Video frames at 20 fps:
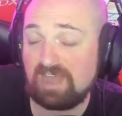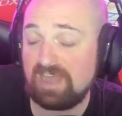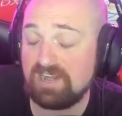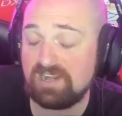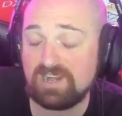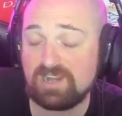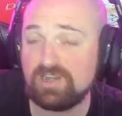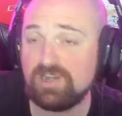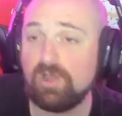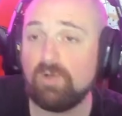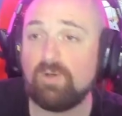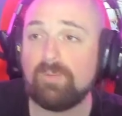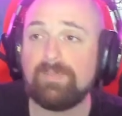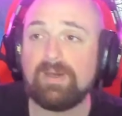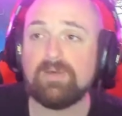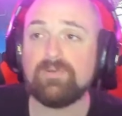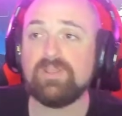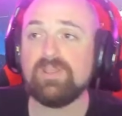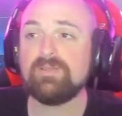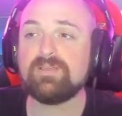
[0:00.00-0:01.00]
I didn't know
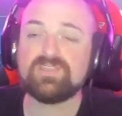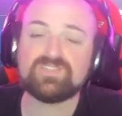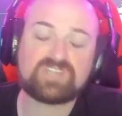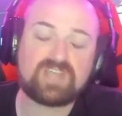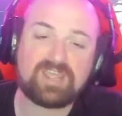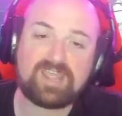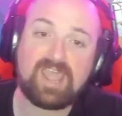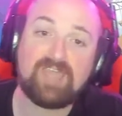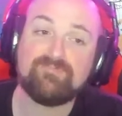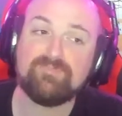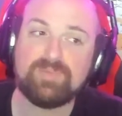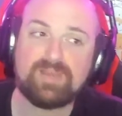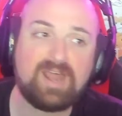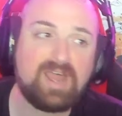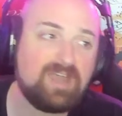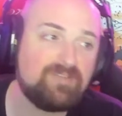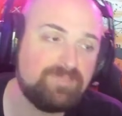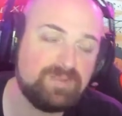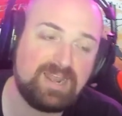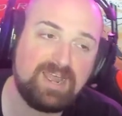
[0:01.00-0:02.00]
about it because I've been
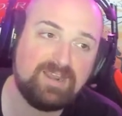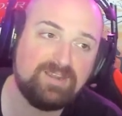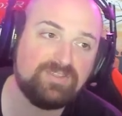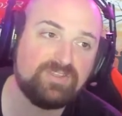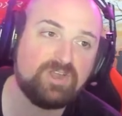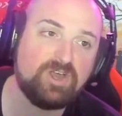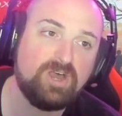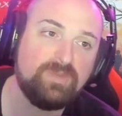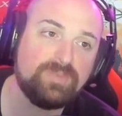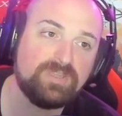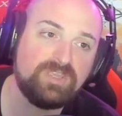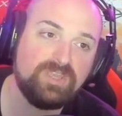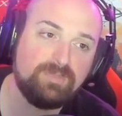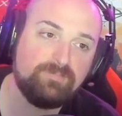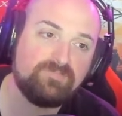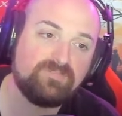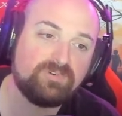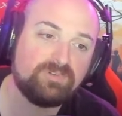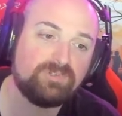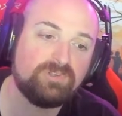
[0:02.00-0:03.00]
out of the comic
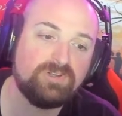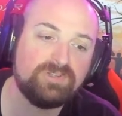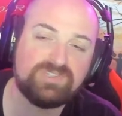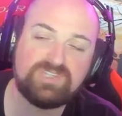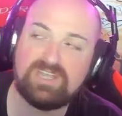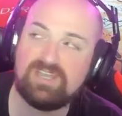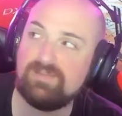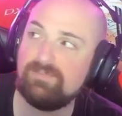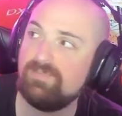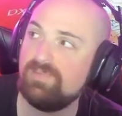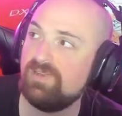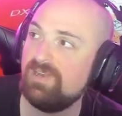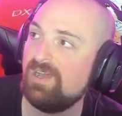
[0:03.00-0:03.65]
game for a long time.